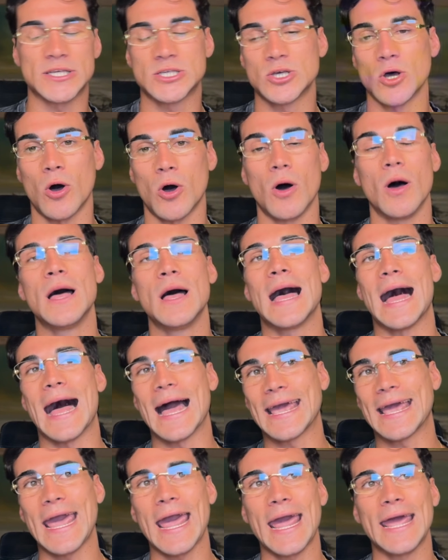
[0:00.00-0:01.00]
So
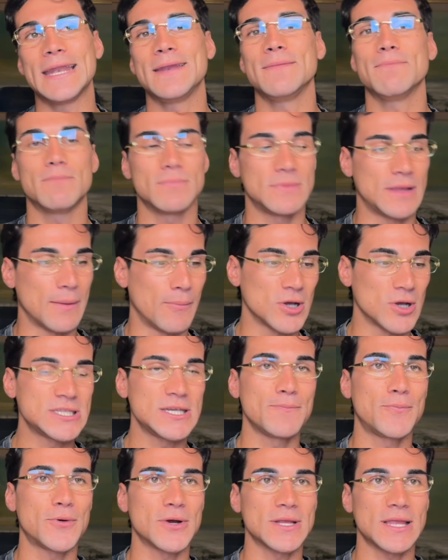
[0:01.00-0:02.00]
again, the most
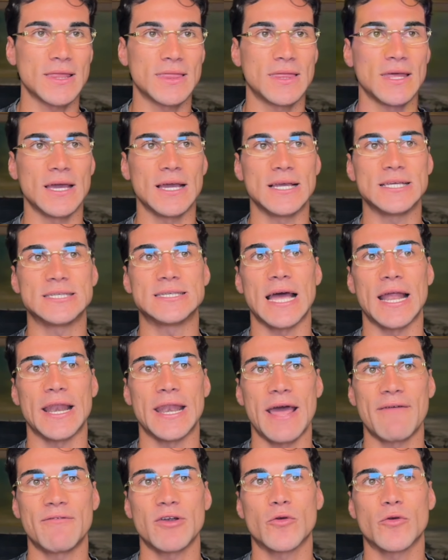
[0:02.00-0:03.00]
important thing is that
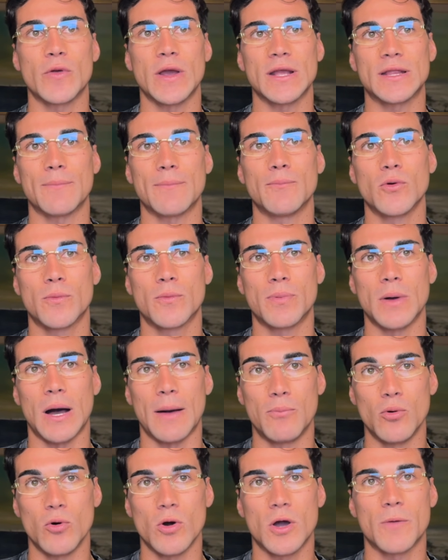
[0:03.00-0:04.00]
never create a
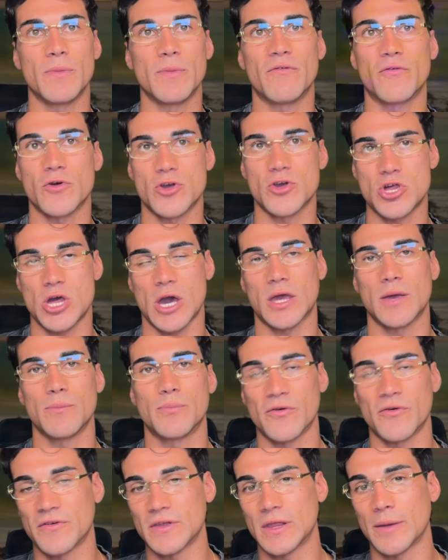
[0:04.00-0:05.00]
book before checking
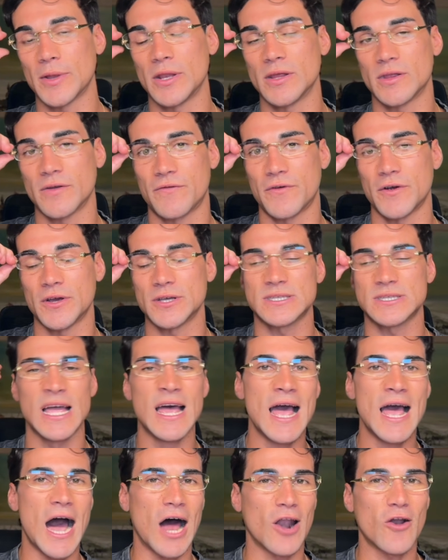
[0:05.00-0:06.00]
profitability first.
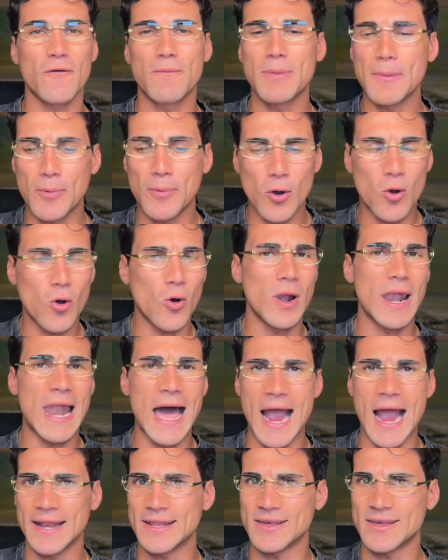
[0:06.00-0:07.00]
A lot of people go
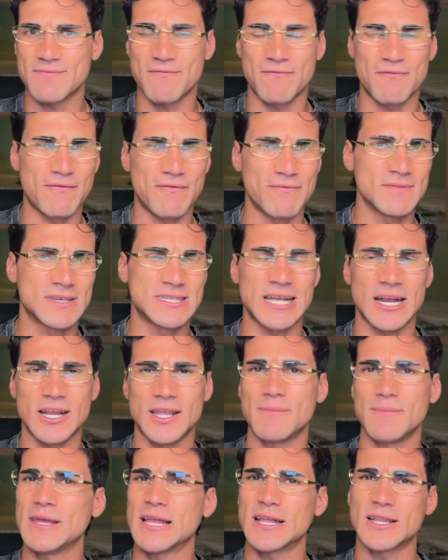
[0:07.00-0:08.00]
online, they start
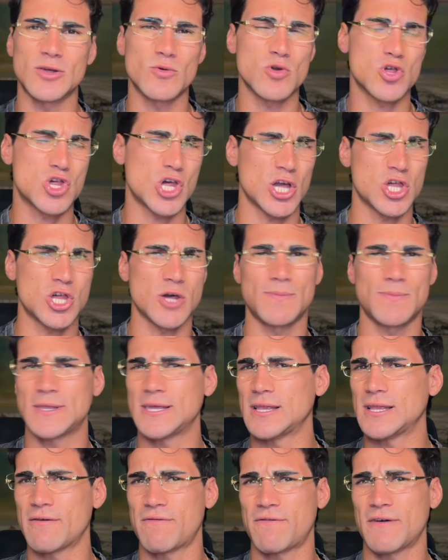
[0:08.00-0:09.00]
immediately on
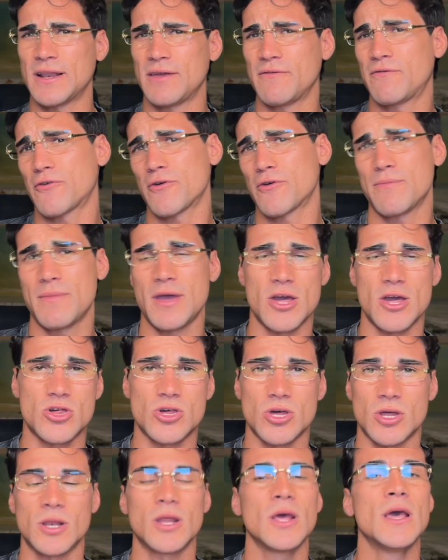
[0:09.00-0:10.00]
ChatGPT, they find
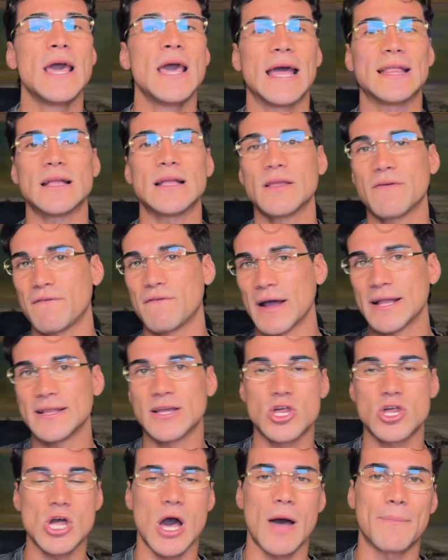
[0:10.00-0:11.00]
information, and then they find
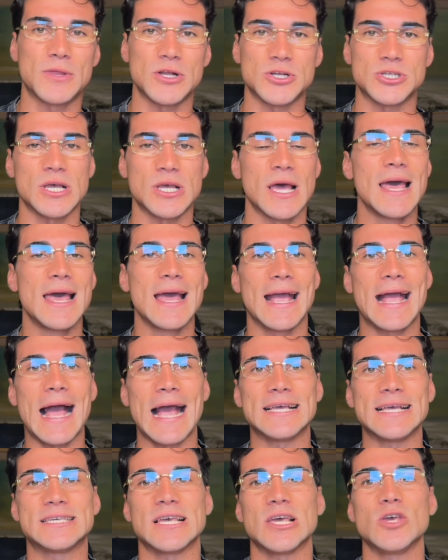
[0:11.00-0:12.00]
the chapters.
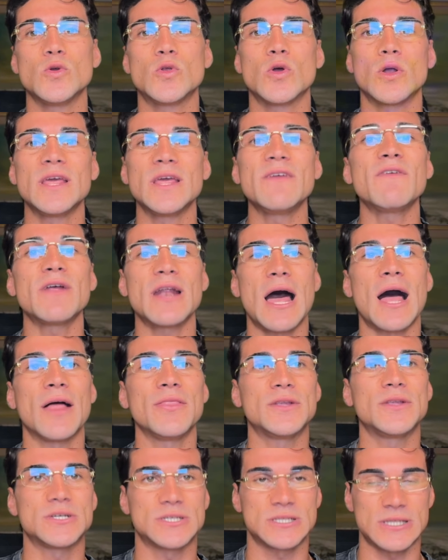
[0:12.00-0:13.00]
Guys, you don't even
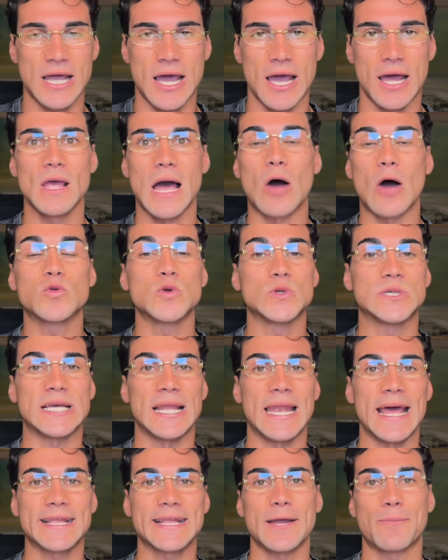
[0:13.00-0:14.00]
understand how to
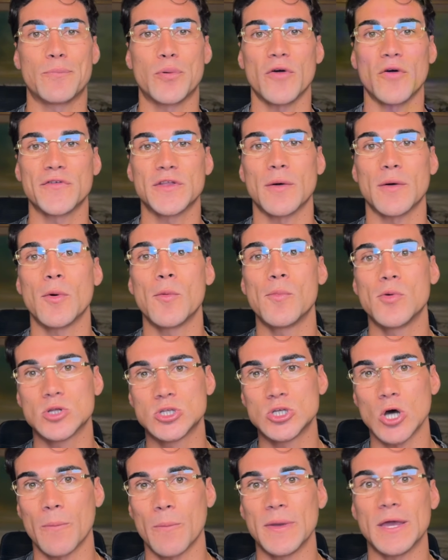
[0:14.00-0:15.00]
select a profitable
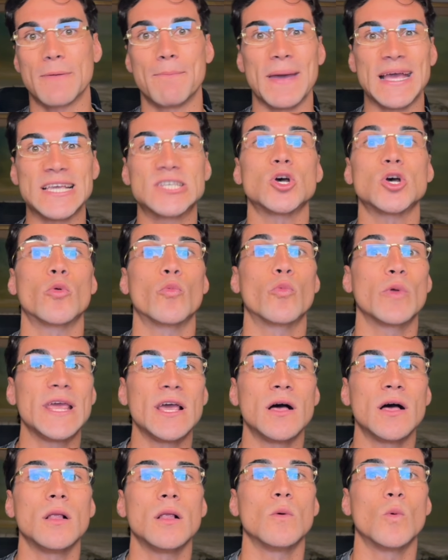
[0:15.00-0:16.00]
book topic based on
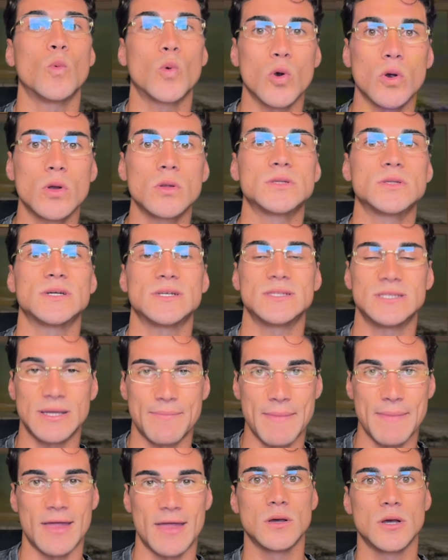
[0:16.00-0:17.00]
real world
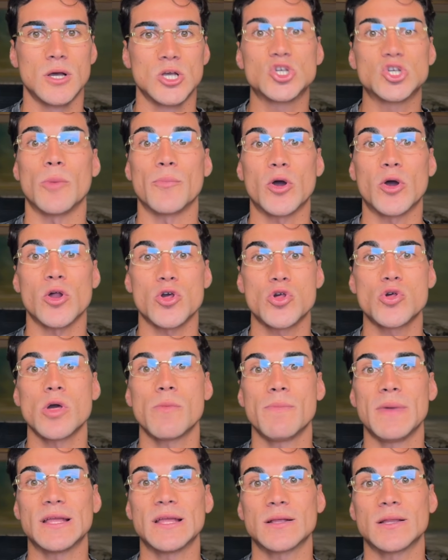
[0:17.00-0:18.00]
demand. So I'm gonna show
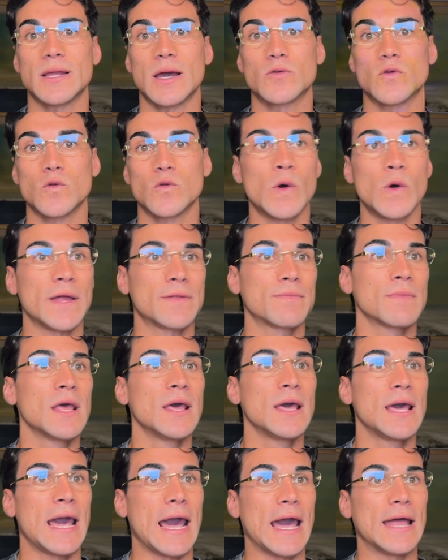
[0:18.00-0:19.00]
you immediately how to do it.
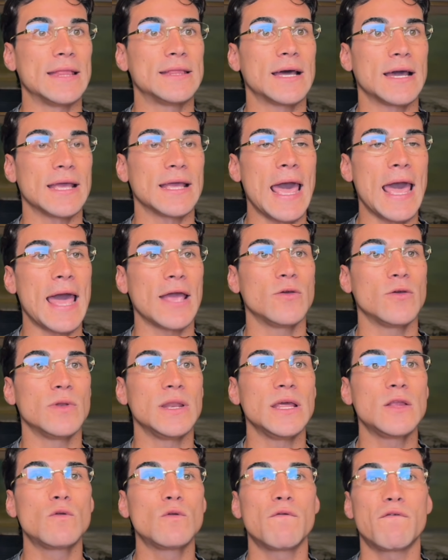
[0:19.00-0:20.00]
And yeah, you
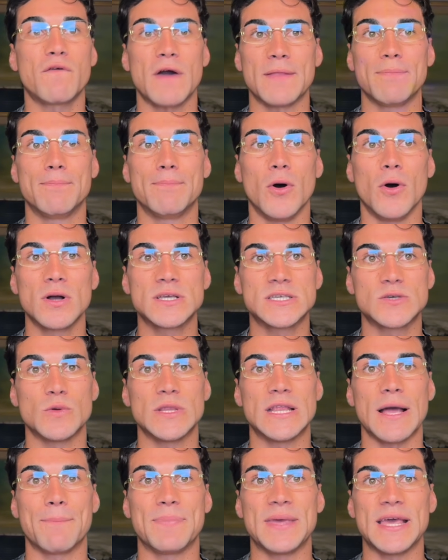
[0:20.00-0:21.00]
need to find books
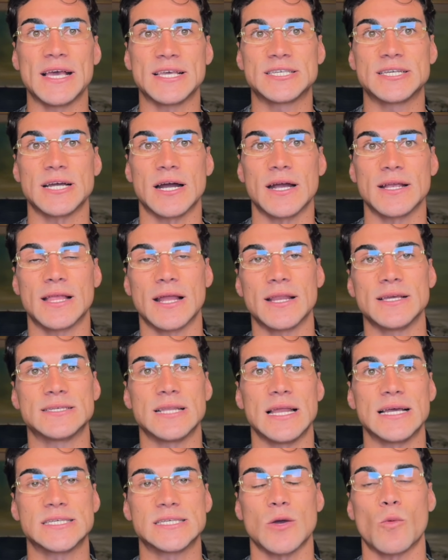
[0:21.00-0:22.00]
with a BSR that is
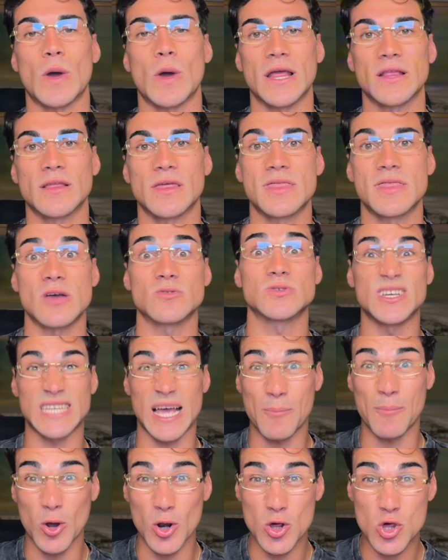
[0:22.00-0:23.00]
less than 100,000.
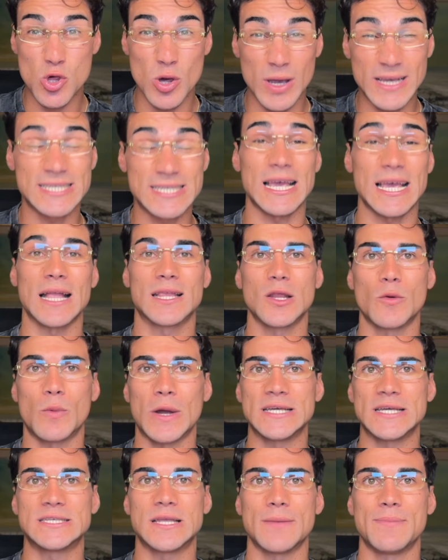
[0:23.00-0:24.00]
I'm gonna show you exactly
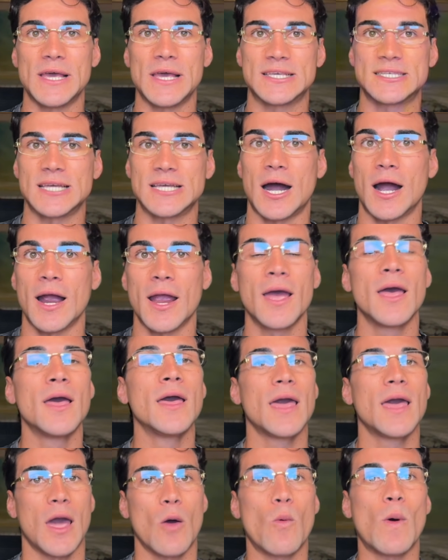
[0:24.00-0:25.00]
what is the BSR
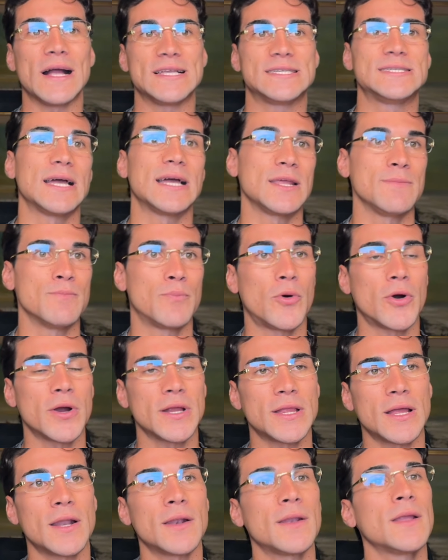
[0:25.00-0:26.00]
and why it's that
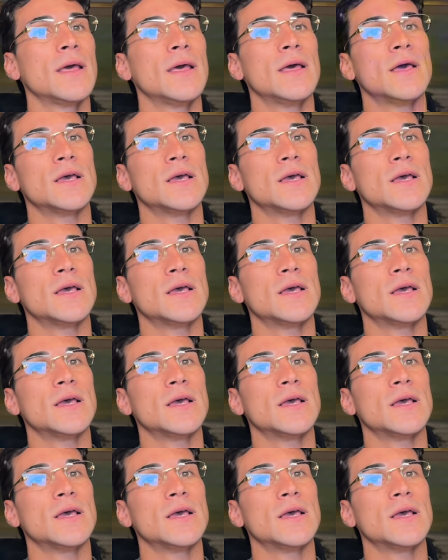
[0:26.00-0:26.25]
important.